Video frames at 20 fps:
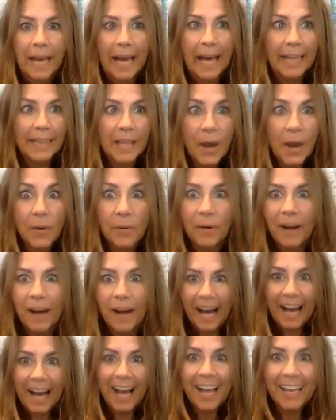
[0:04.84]
Hello,
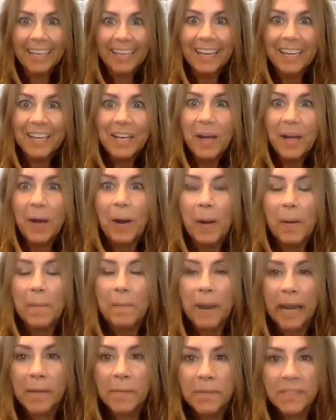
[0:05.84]
hi.
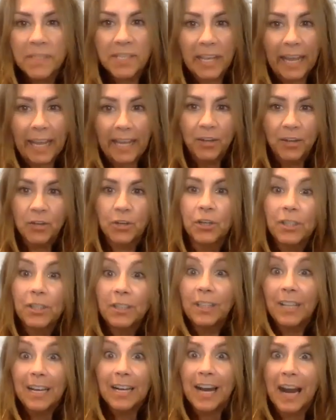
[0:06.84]
My name is Angel.
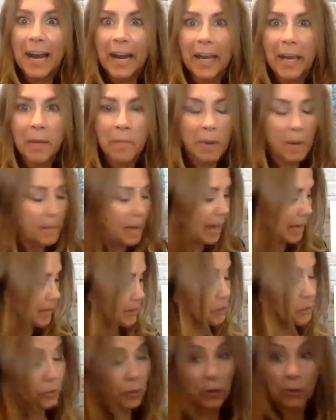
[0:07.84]
I am a
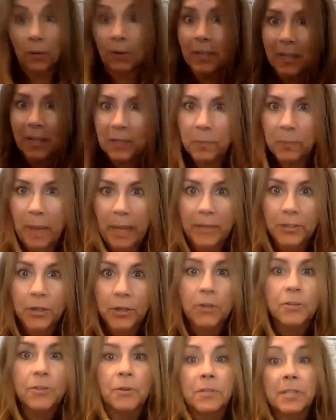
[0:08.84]
master acrylics
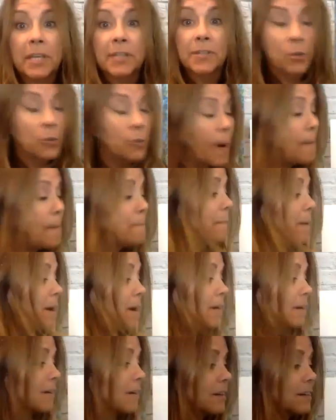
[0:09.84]
painter, so it says
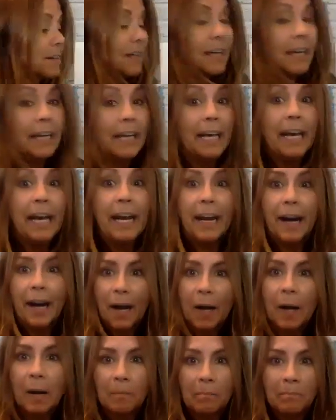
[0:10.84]
Grumbacher.
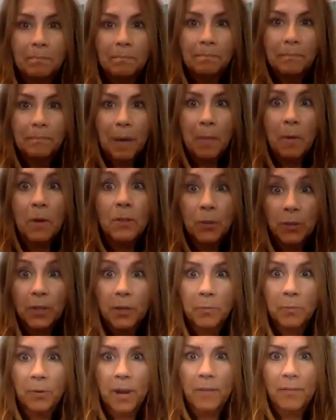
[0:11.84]
I'm also an
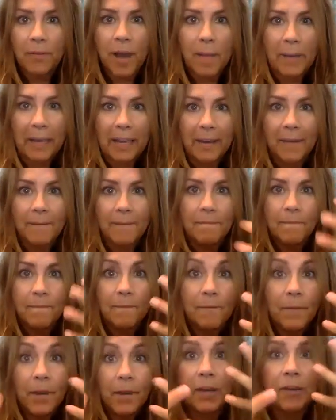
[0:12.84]
improv comic,
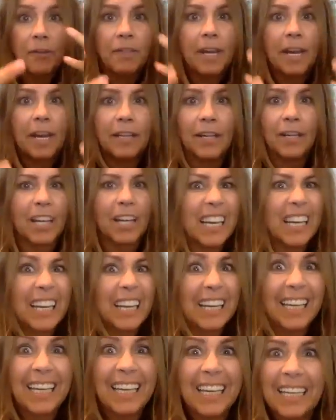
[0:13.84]
funnier than I look.
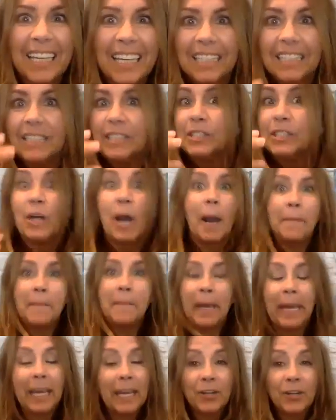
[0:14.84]
I'm
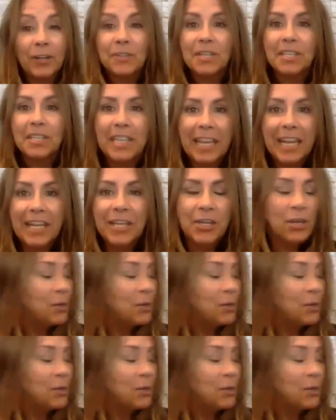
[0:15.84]
here to teach